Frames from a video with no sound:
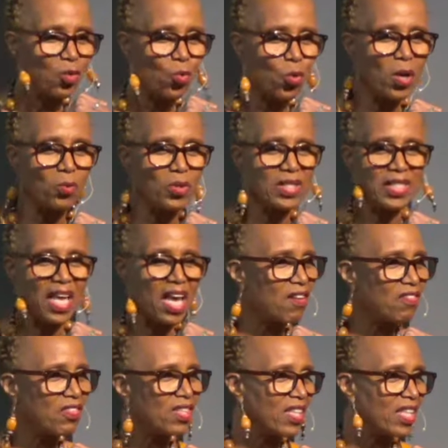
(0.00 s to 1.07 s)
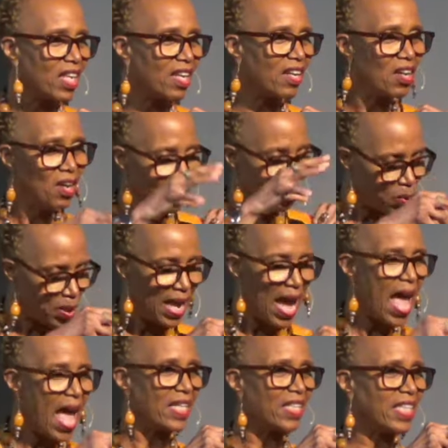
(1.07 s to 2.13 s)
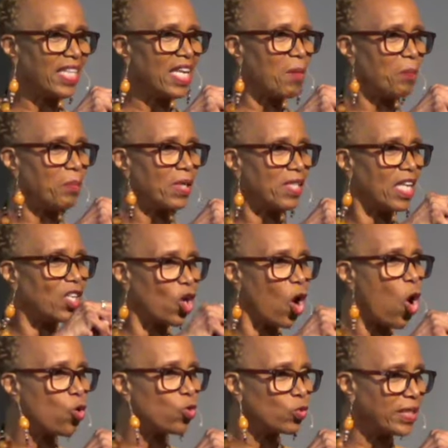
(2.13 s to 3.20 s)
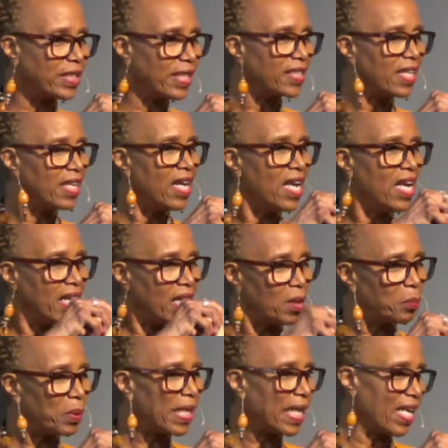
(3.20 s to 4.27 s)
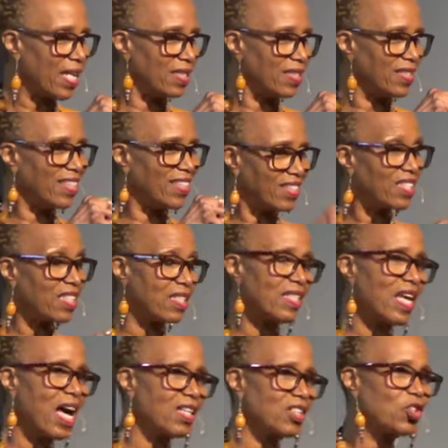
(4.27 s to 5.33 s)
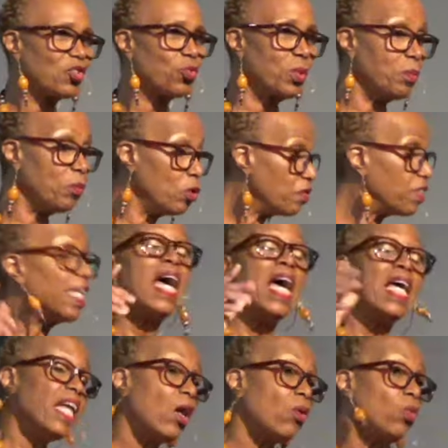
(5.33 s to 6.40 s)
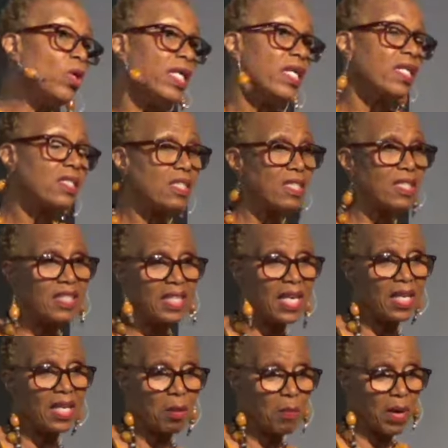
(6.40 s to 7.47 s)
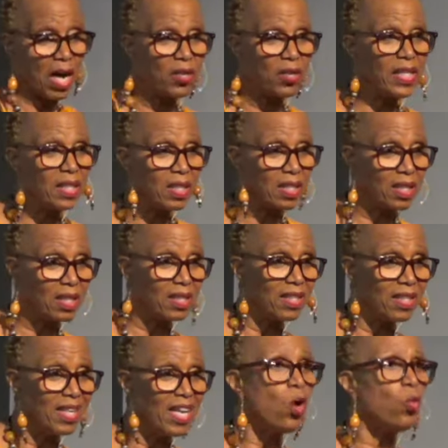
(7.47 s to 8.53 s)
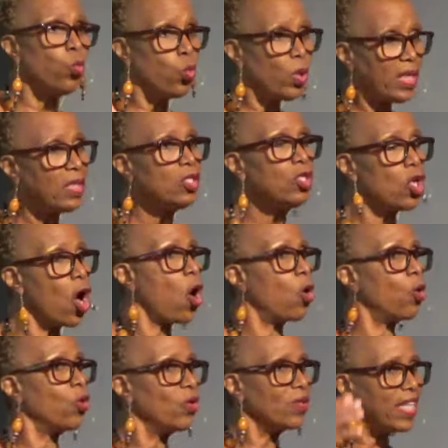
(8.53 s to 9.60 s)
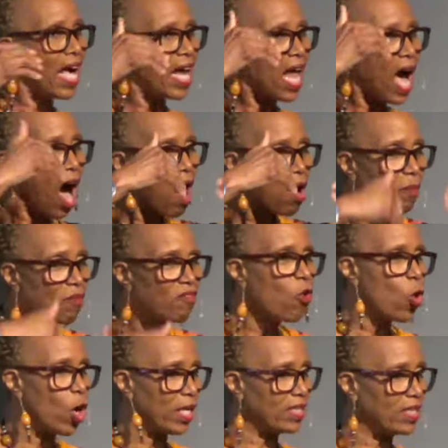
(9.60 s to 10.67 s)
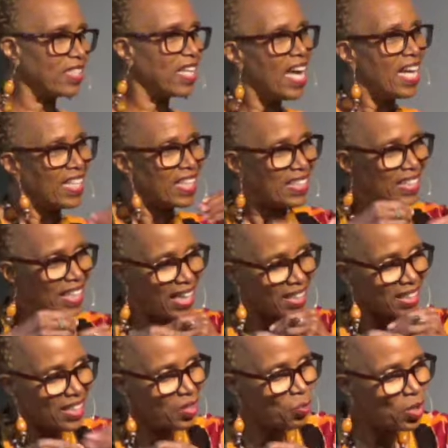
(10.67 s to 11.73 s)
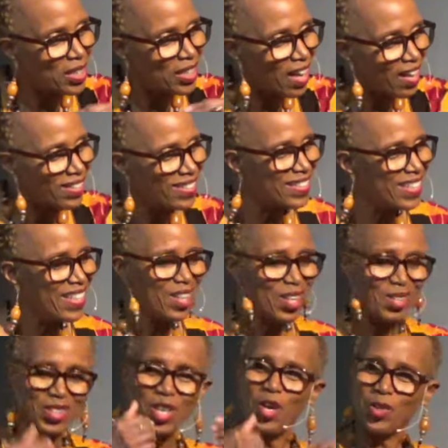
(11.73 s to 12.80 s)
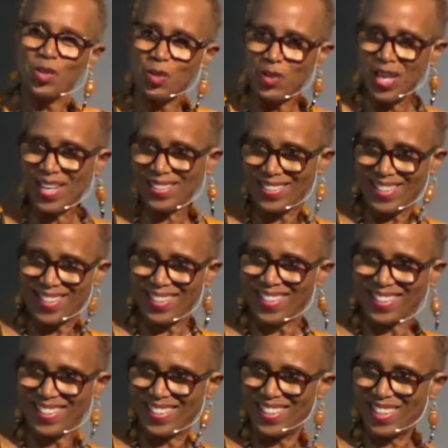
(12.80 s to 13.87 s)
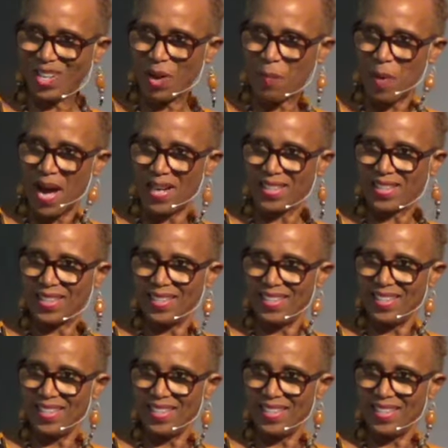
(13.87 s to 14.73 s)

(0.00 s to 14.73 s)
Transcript: what was ever there and kept it and hold it in place until the doctors removed it. Now, we understand about healing. We know that our voice connecting with ourselves creates healing in our body.